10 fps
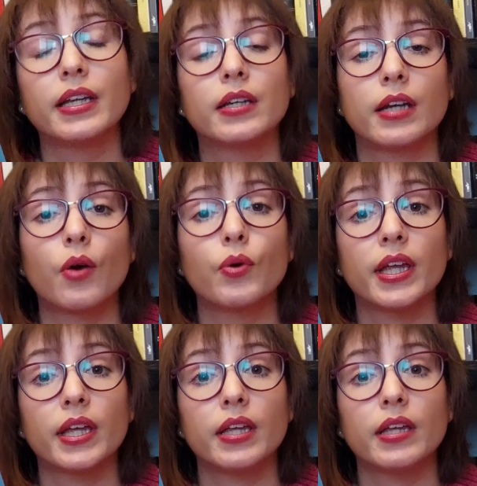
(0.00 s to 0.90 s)
now
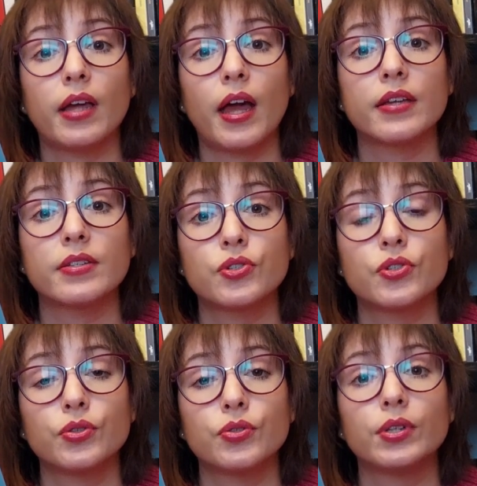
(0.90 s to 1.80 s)
he has
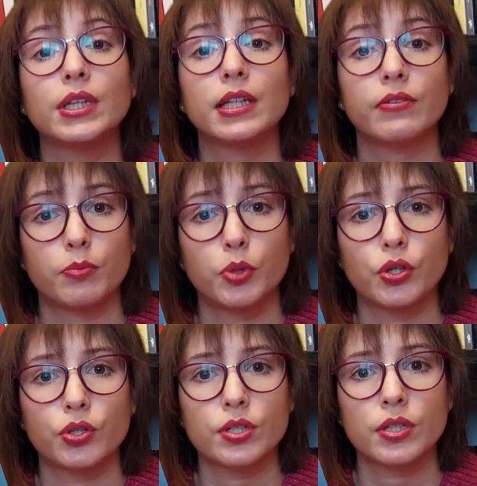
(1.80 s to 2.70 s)
to leave
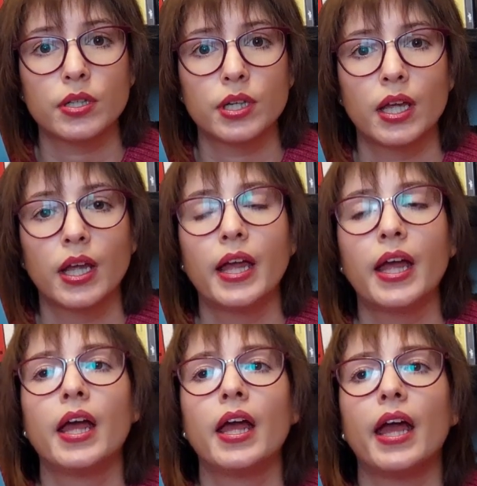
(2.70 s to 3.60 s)
Manosque.
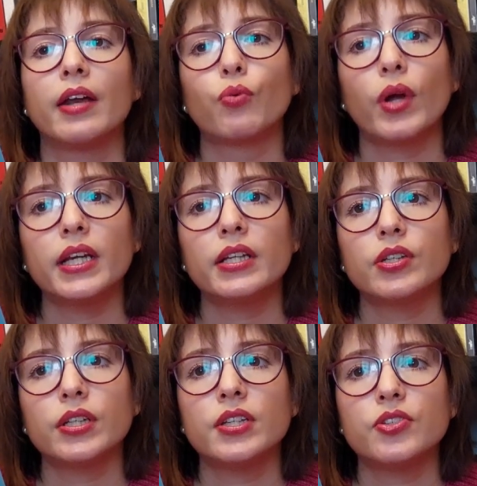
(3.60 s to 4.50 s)
And when
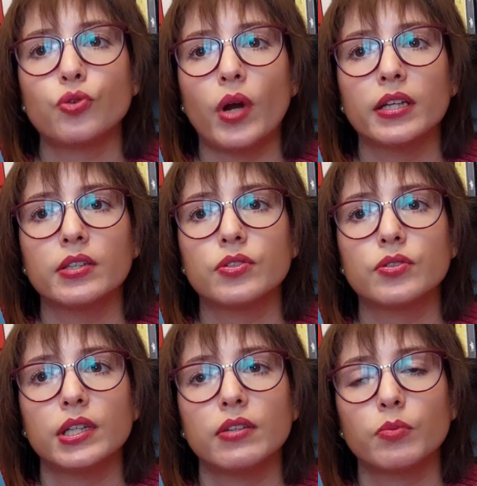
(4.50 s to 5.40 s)
he's trying to
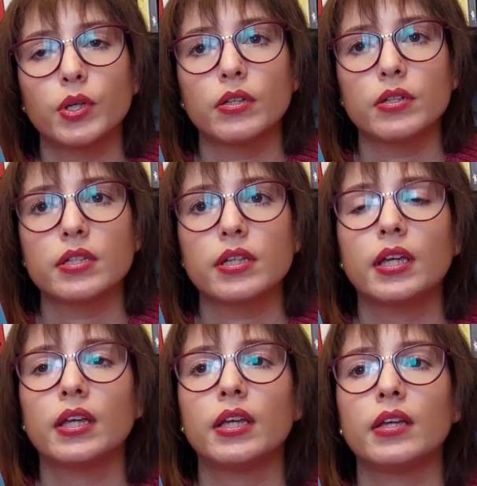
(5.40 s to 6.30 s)
leave Manosque,
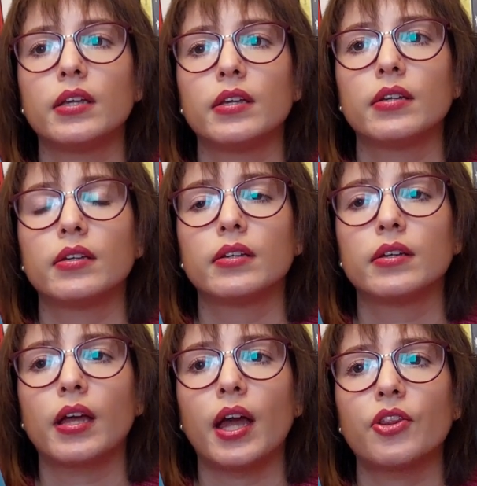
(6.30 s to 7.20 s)
he
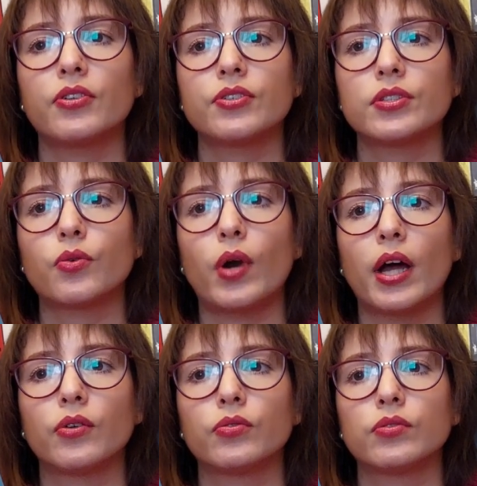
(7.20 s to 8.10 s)
gathers
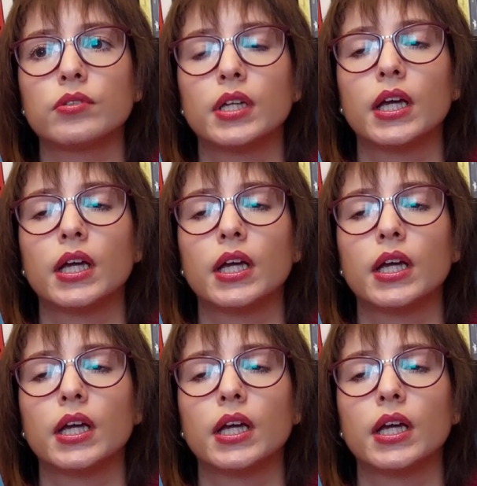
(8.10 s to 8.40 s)
around